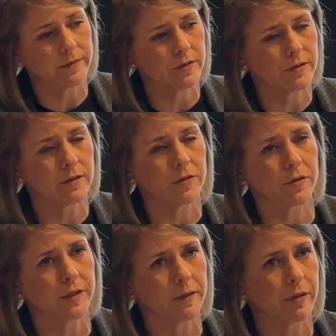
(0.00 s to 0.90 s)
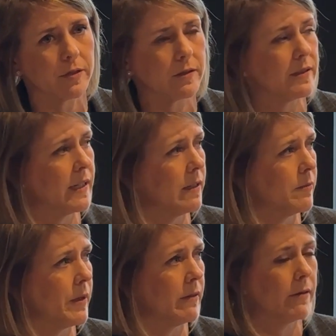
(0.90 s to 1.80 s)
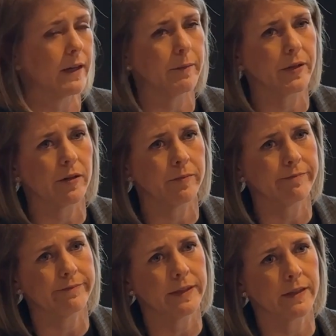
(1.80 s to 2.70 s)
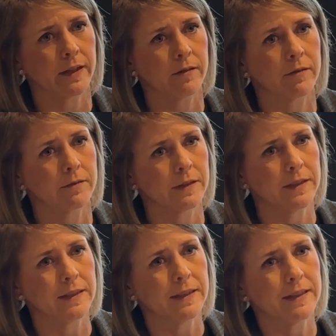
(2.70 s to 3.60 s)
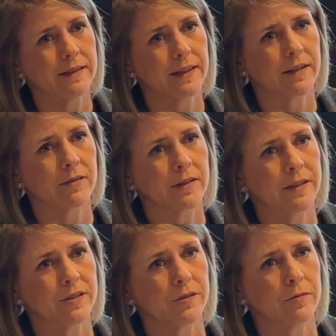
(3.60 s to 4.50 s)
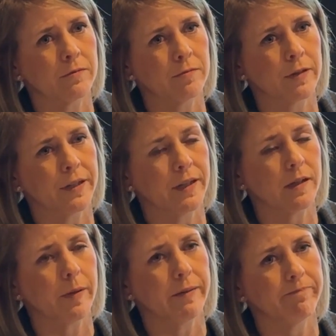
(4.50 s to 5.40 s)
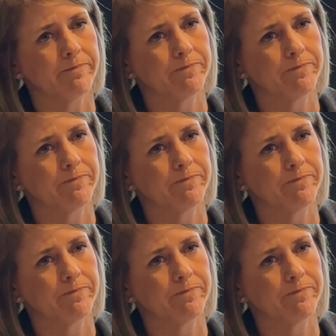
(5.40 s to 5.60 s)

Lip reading: There's a little green purchase tickets button right up top, and that'll get you where you need to be.